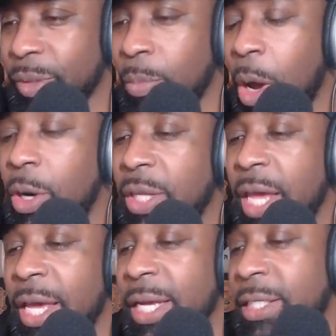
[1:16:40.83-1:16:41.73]
My only
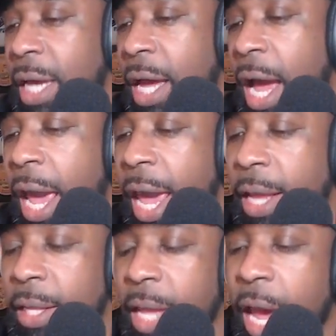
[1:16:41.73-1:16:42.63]
thing is, I
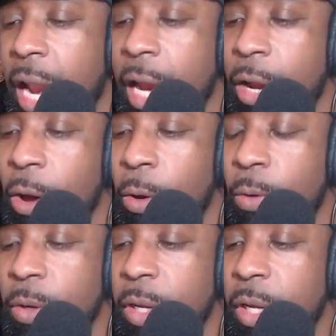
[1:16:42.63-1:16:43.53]
hate that I
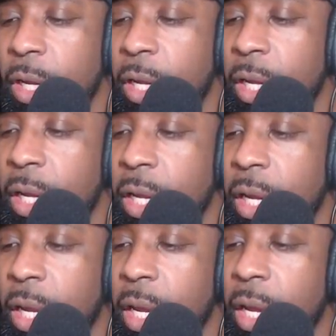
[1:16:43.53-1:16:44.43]
know
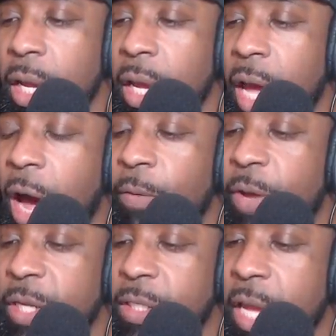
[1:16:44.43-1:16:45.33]
how
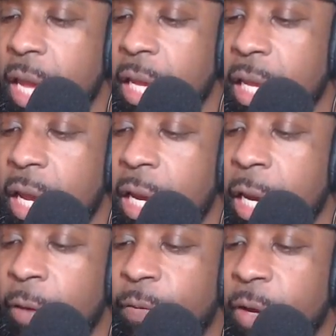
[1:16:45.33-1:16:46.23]
Vince think, and
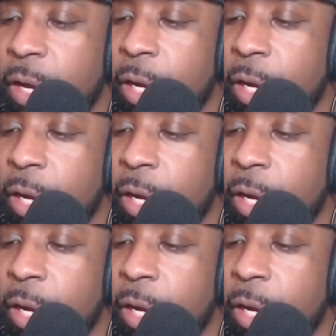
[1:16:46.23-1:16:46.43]
if